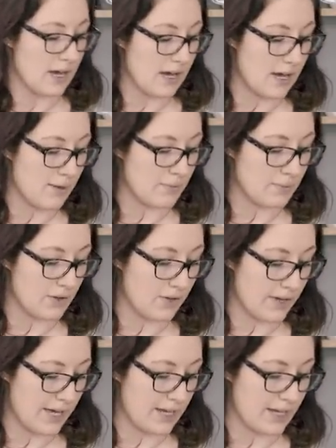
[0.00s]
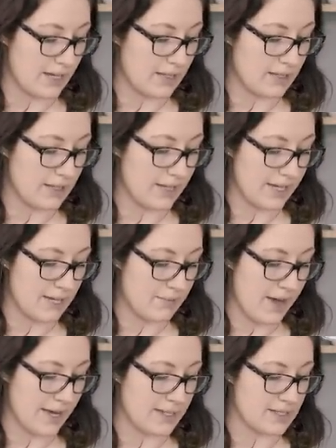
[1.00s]
Um, I'm gonna go ahead and click it
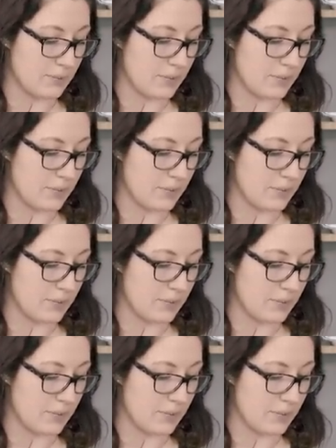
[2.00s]
back into